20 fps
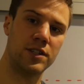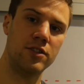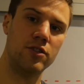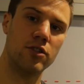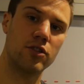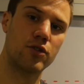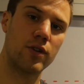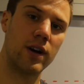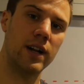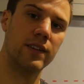in
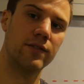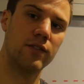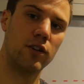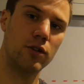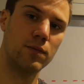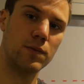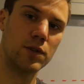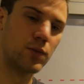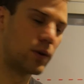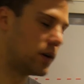your training
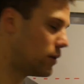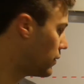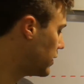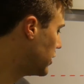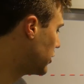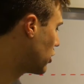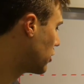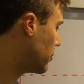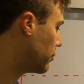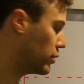volume as well, where
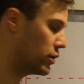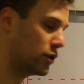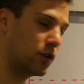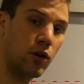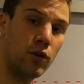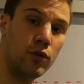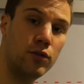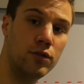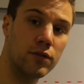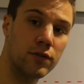you go
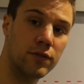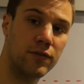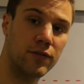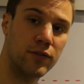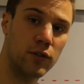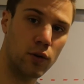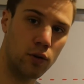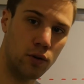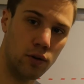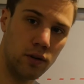below your
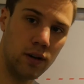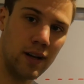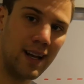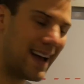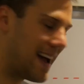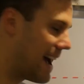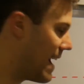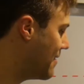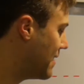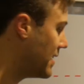floor
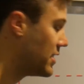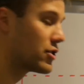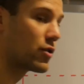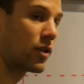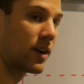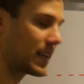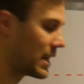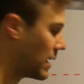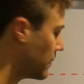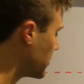and then
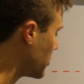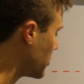try and come